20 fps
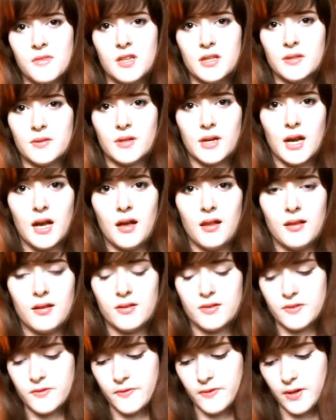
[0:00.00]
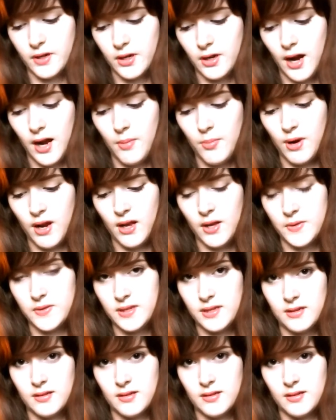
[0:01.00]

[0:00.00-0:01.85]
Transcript: different colors for your eyebrows,